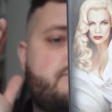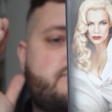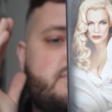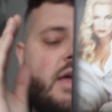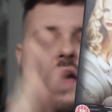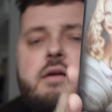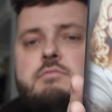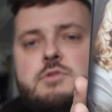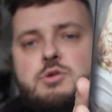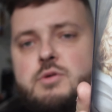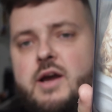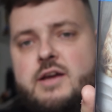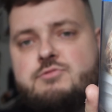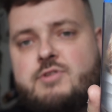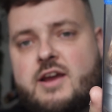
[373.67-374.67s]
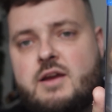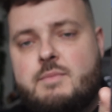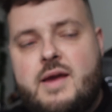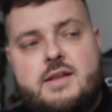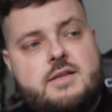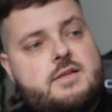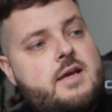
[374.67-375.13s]
yeah, you guys
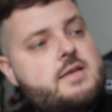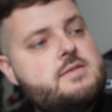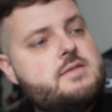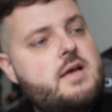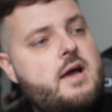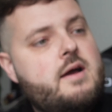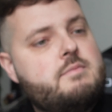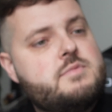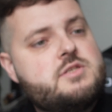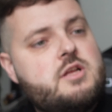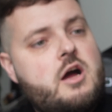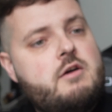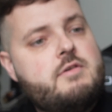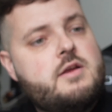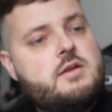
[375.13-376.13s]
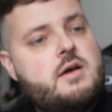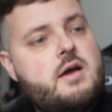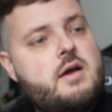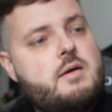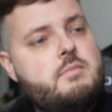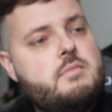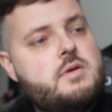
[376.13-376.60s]
recommended this. Starring
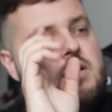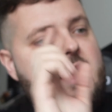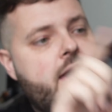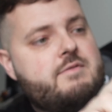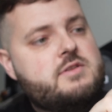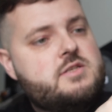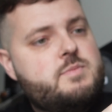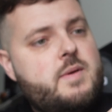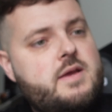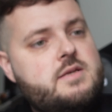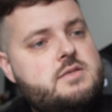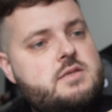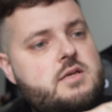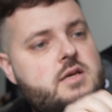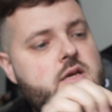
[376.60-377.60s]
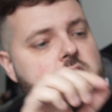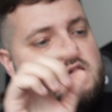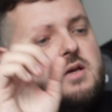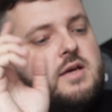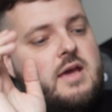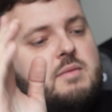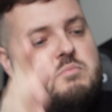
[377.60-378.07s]
Kevin Spacey,
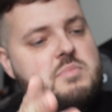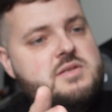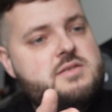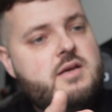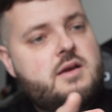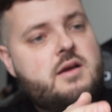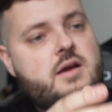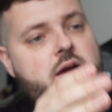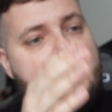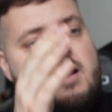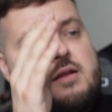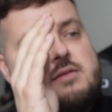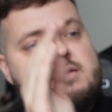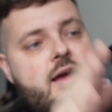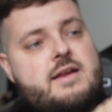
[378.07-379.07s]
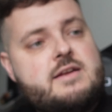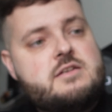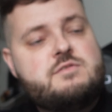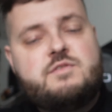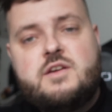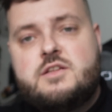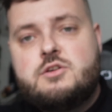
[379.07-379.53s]
Kim Basinger, Danny
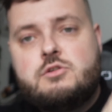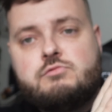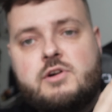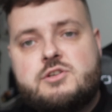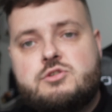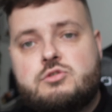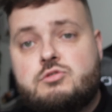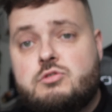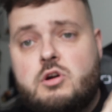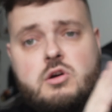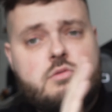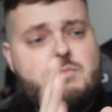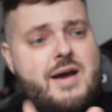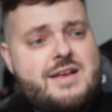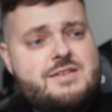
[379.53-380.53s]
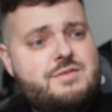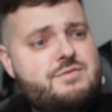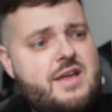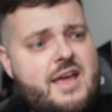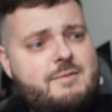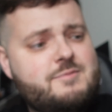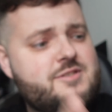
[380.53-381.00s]
DeVito, Russell Crowe, massive
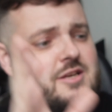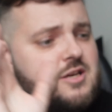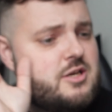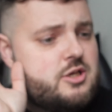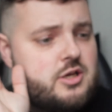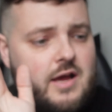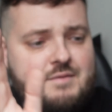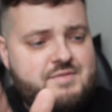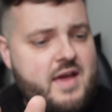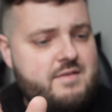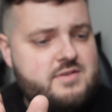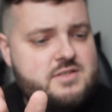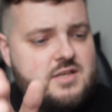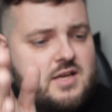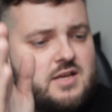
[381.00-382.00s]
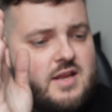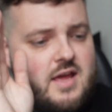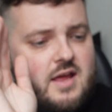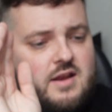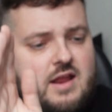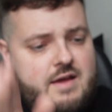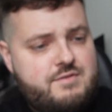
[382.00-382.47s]
names. I've never seen
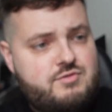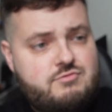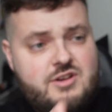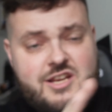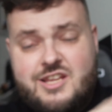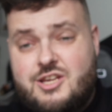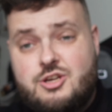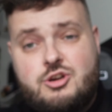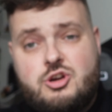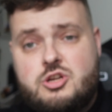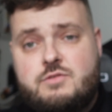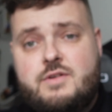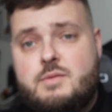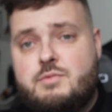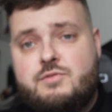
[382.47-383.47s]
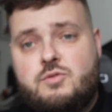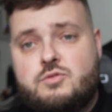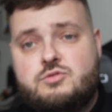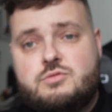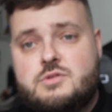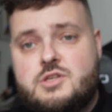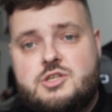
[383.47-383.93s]
it, never really heard of it before
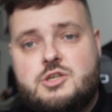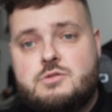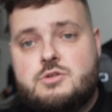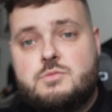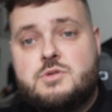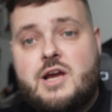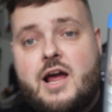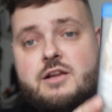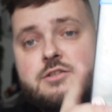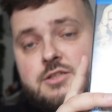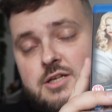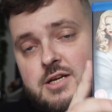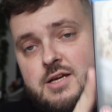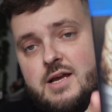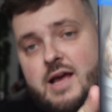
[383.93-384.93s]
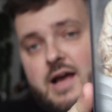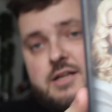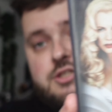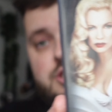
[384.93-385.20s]
doing this YouTube channel, and